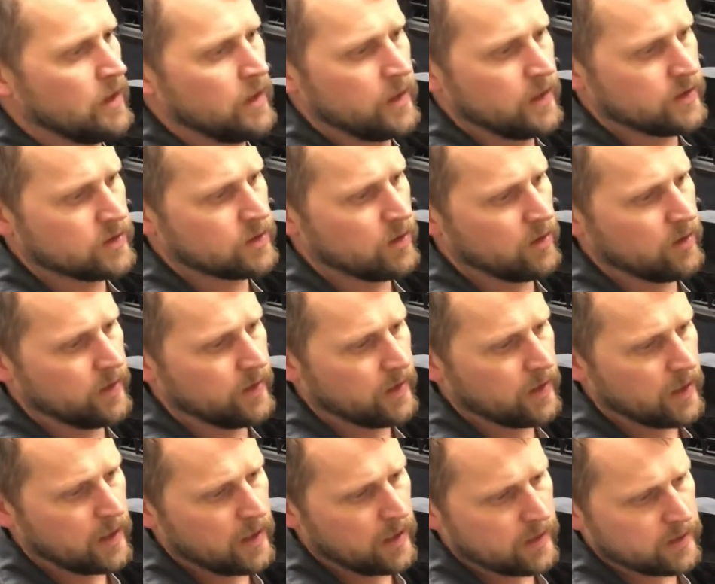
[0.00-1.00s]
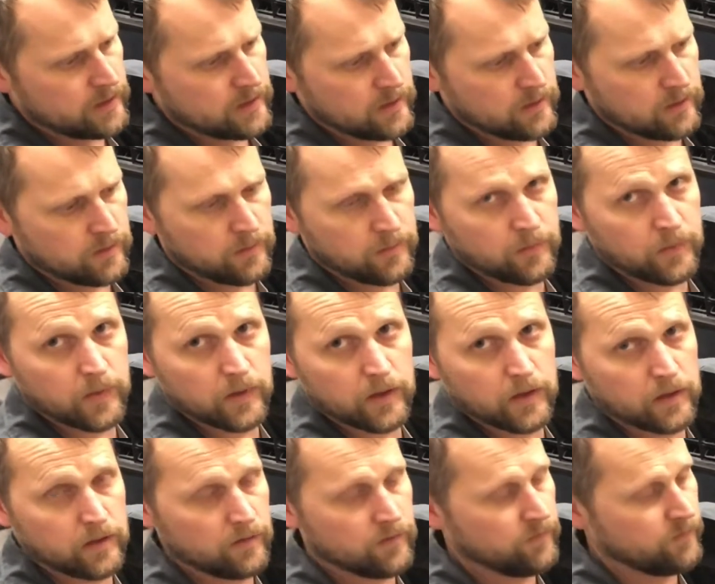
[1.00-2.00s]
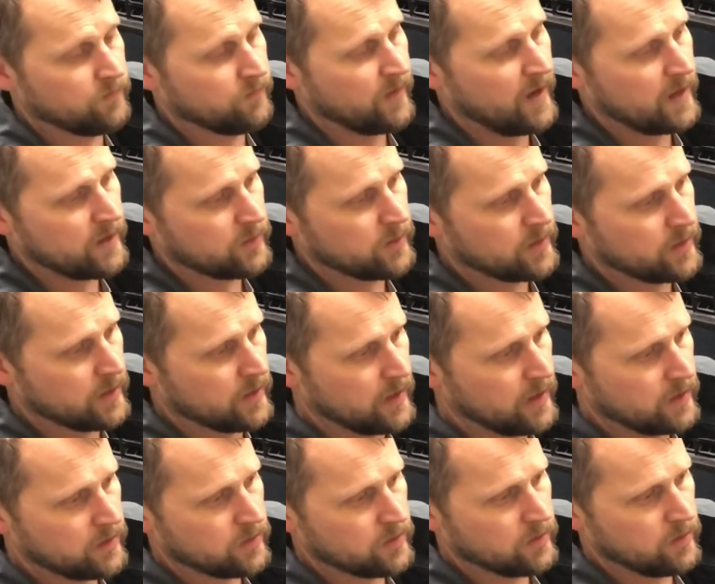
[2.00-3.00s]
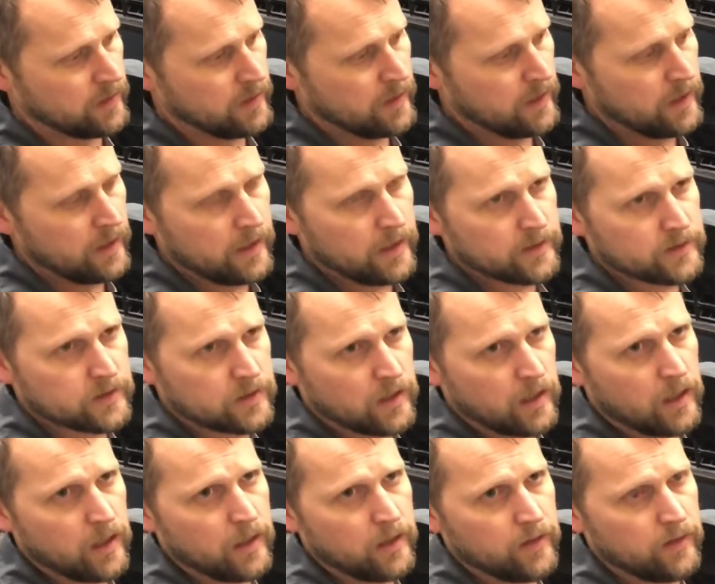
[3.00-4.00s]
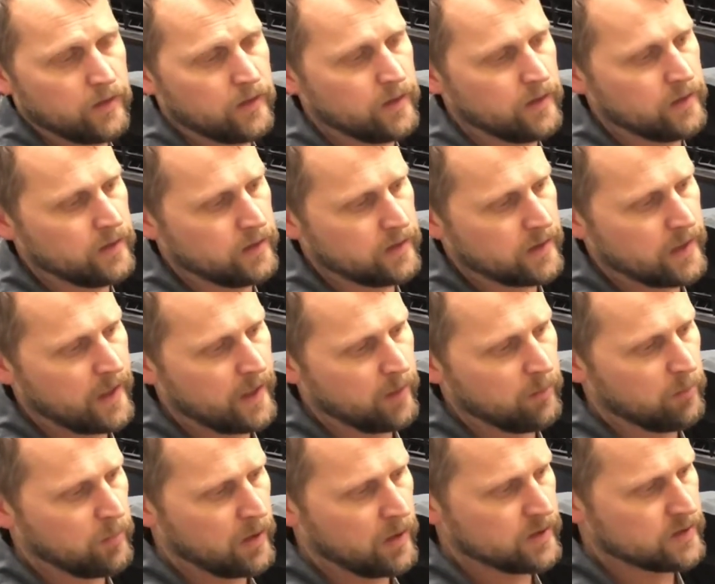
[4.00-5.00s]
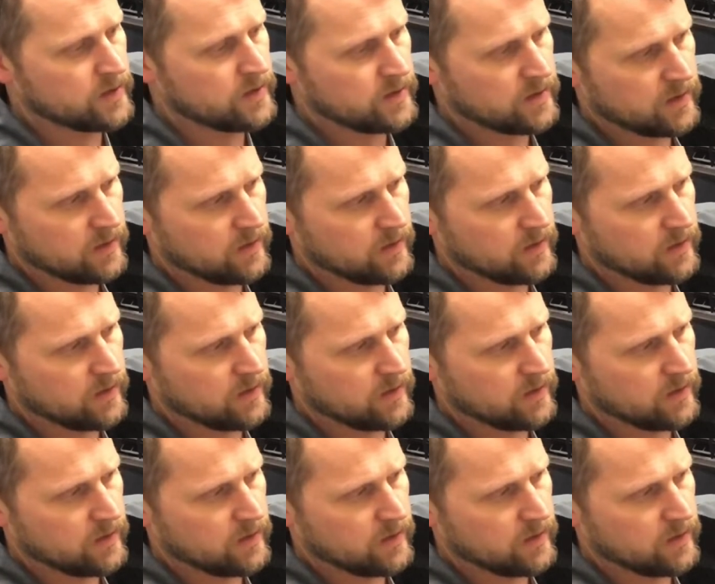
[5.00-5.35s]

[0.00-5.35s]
It's already got the factory connector. It's got the CAN bus